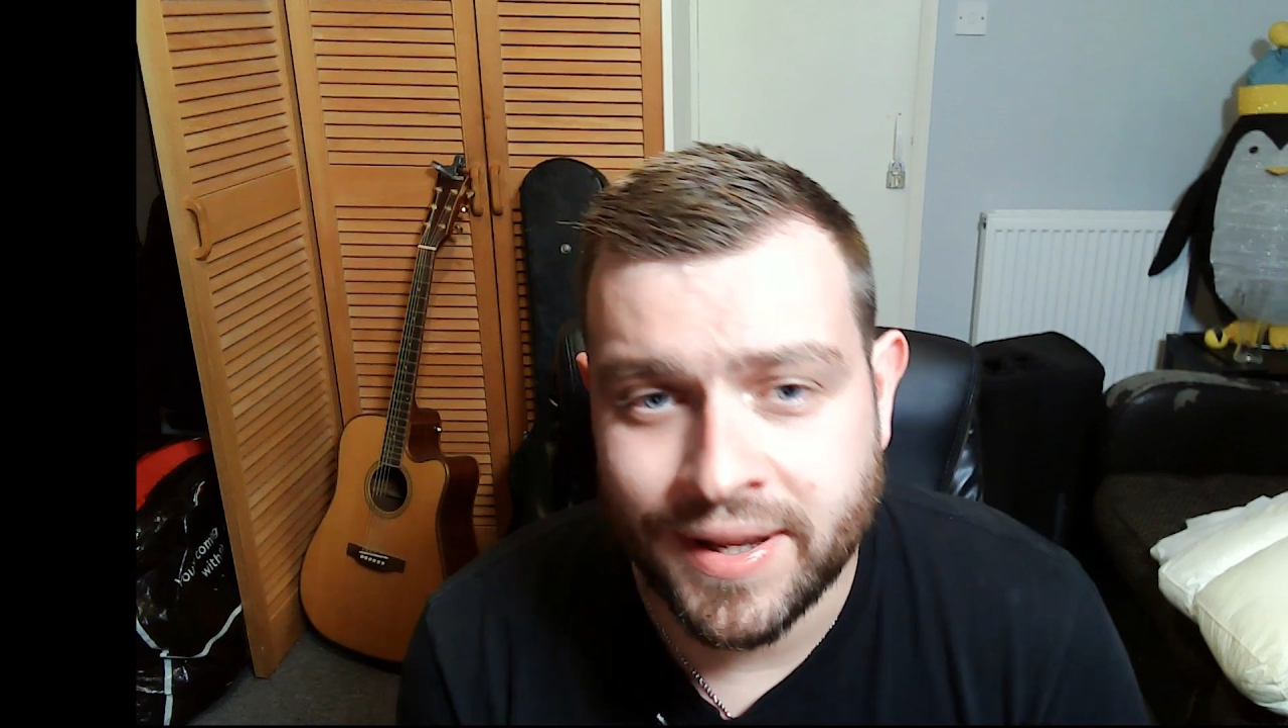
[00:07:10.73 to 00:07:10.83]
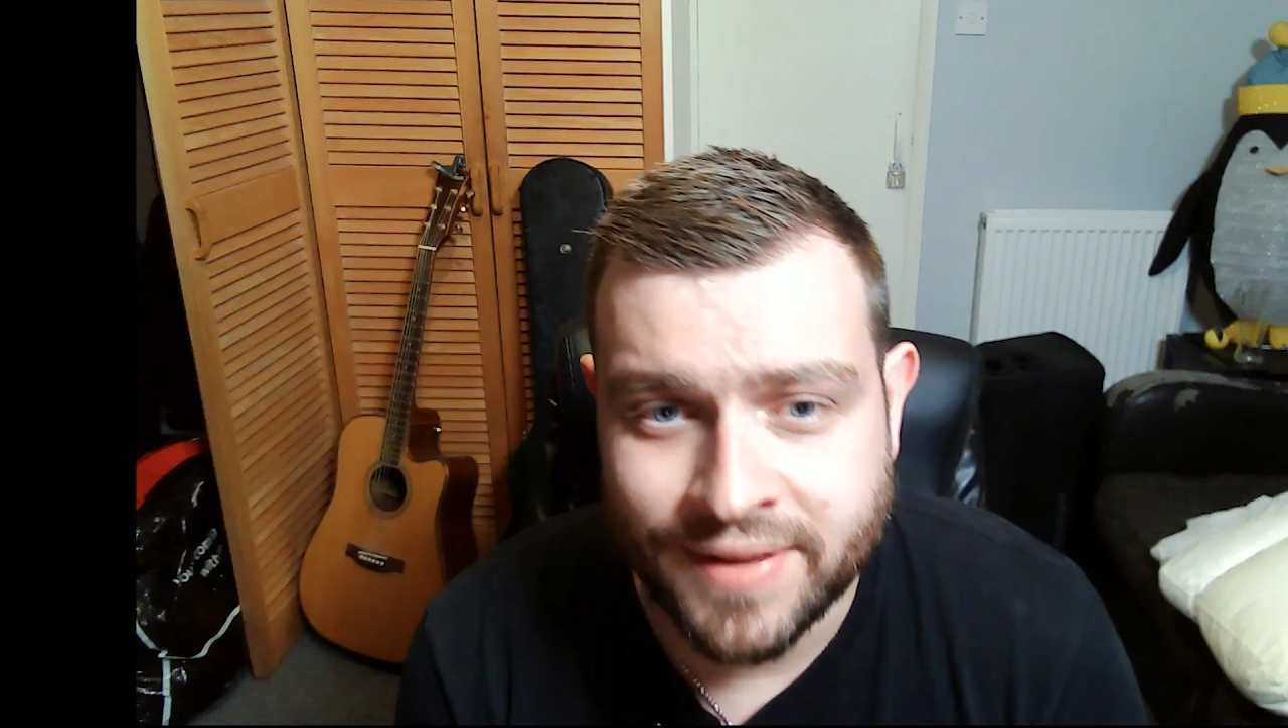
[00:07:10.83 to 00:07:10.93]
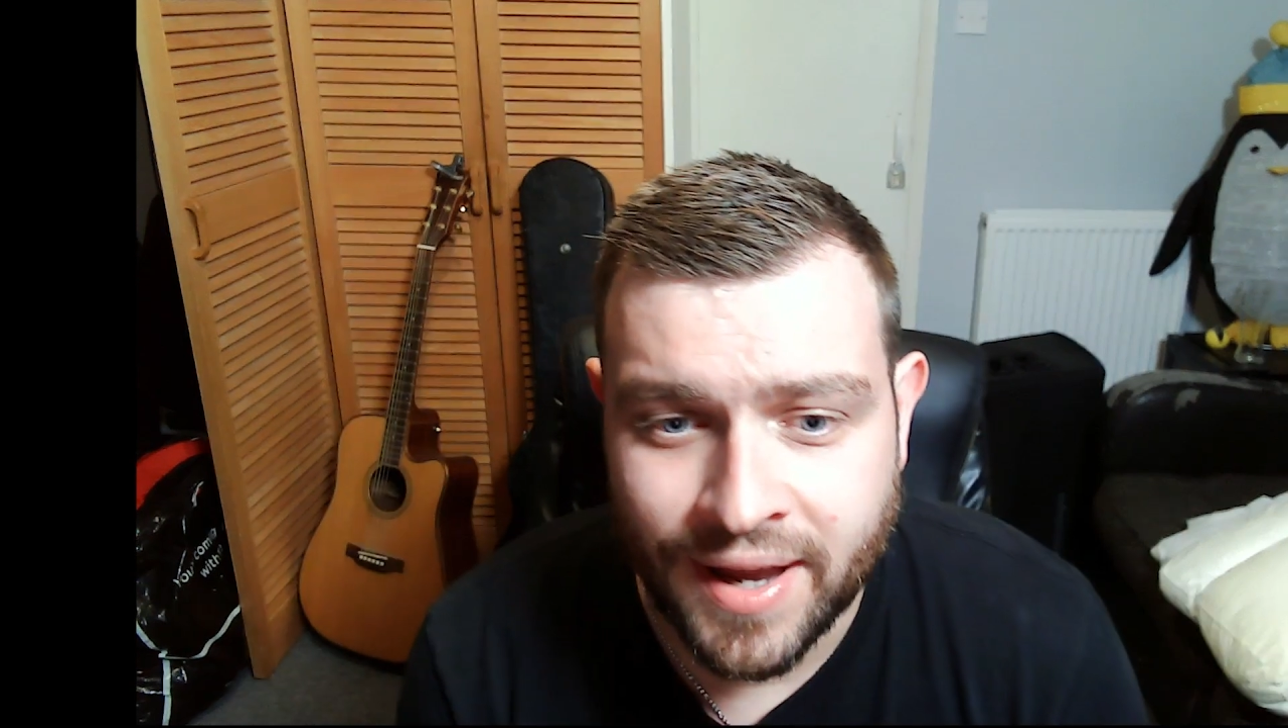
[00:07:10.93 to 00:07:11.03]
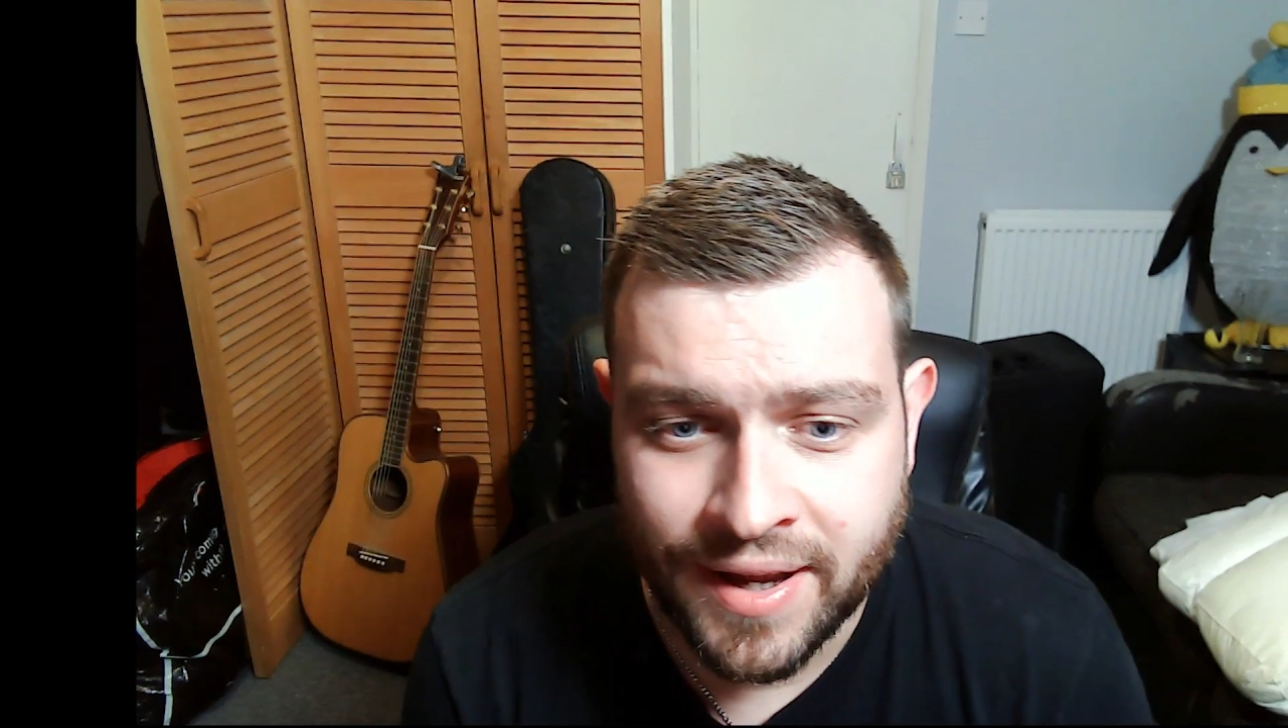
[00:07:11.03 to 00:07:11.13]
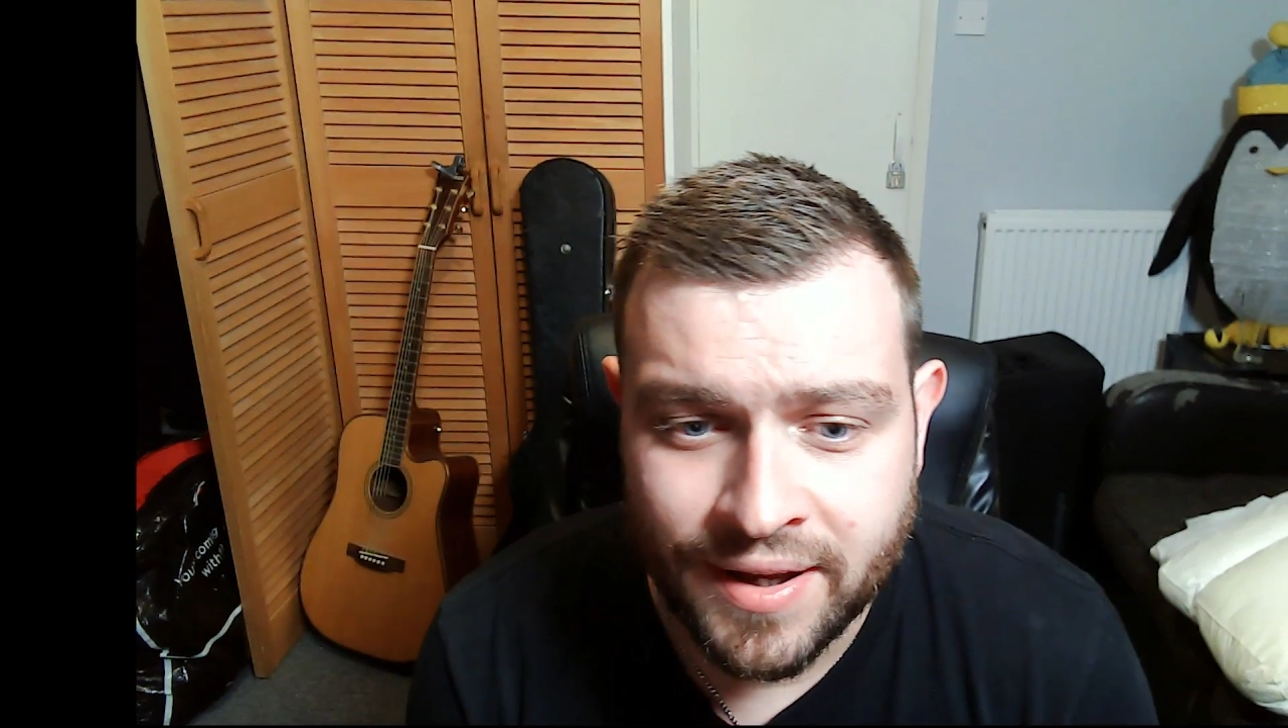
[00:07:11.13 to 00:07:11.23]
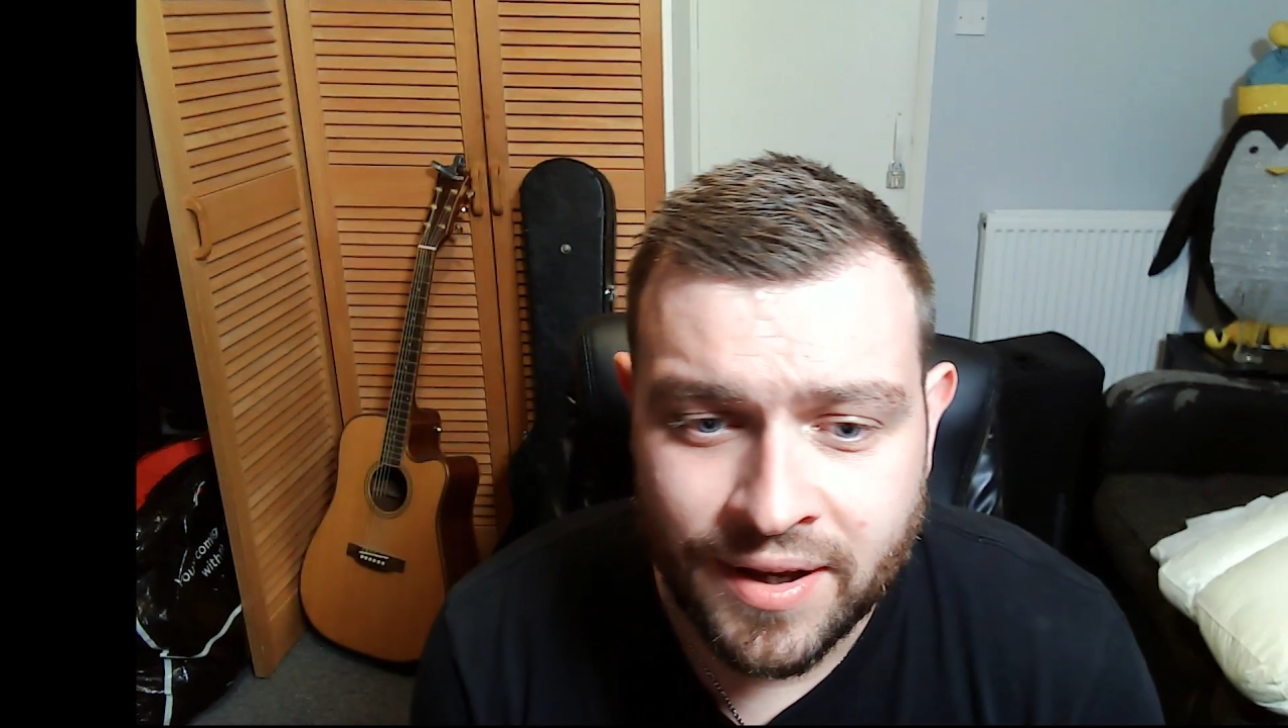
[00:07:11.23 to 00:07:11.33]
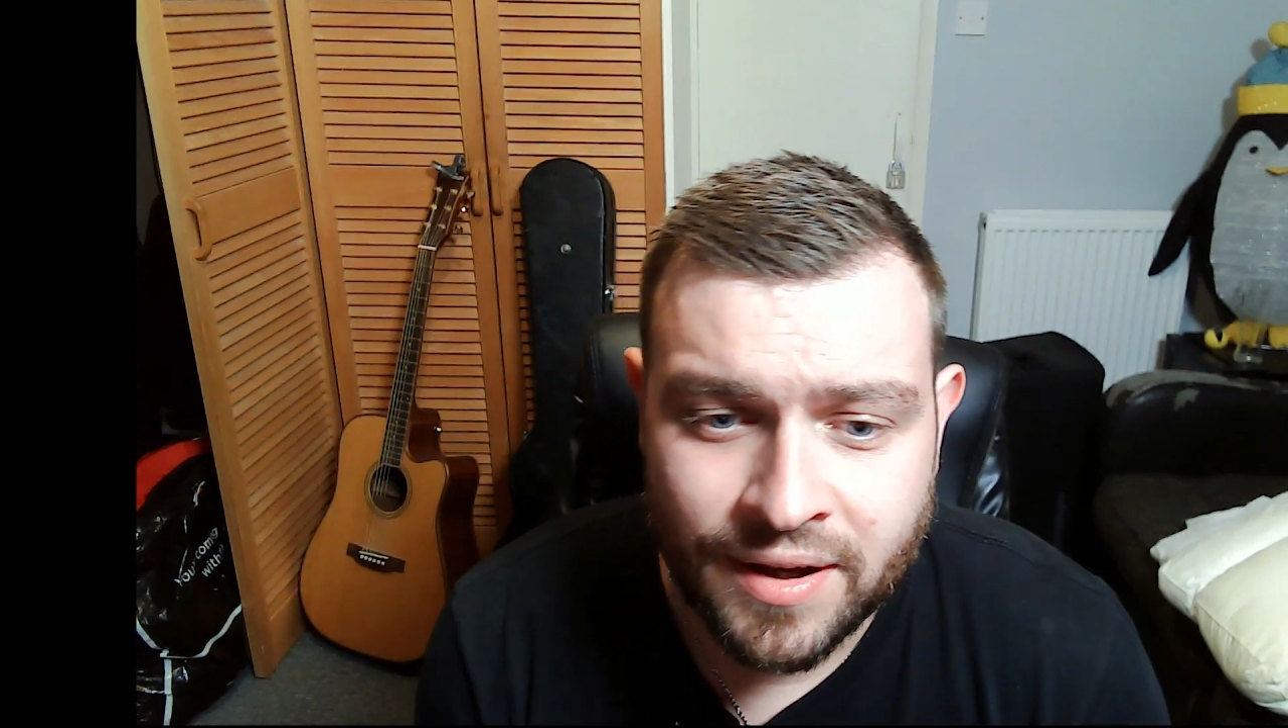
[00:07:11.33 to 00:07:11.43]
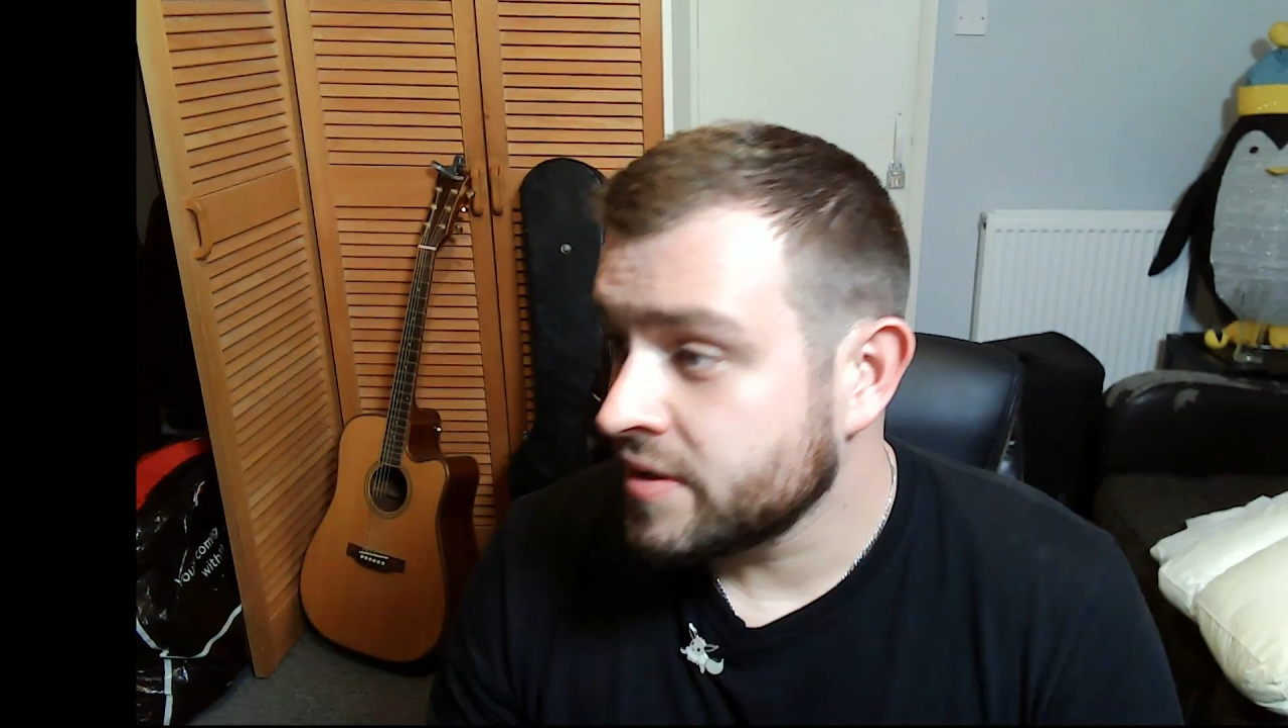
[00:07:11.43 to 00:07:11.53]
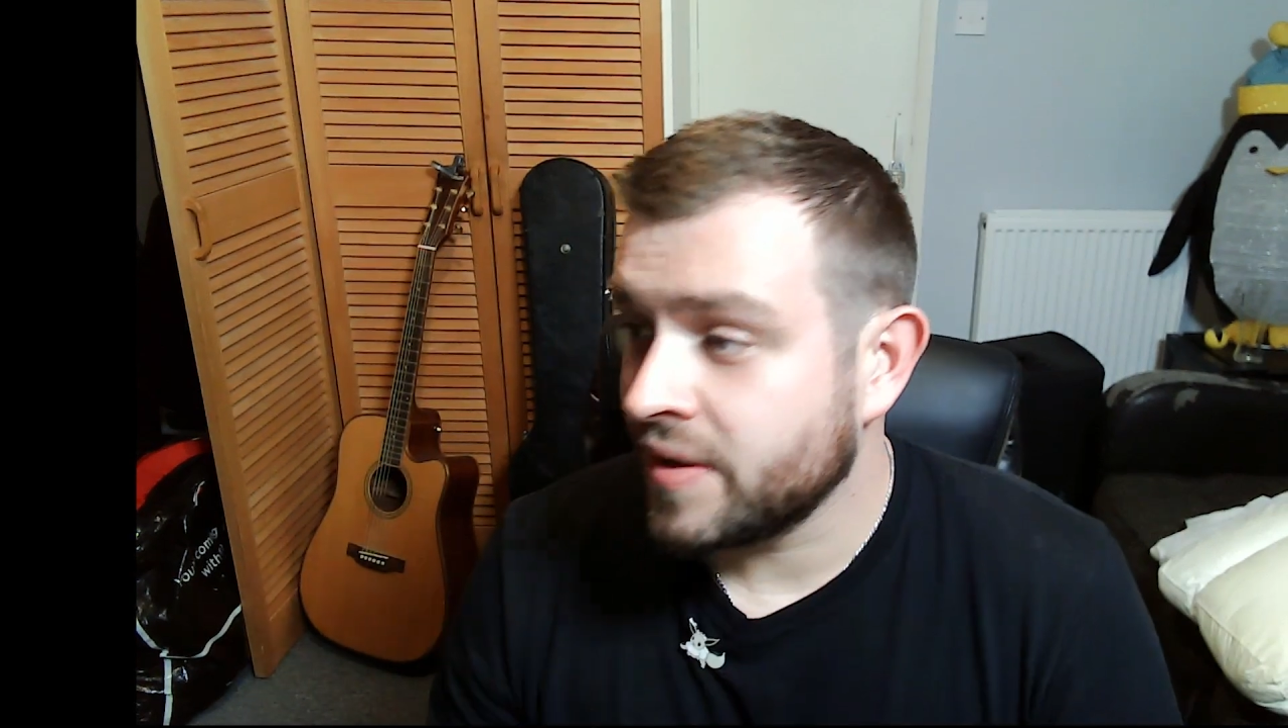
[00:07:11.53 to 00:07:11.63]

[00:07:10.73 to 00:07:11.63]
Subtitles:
Day. So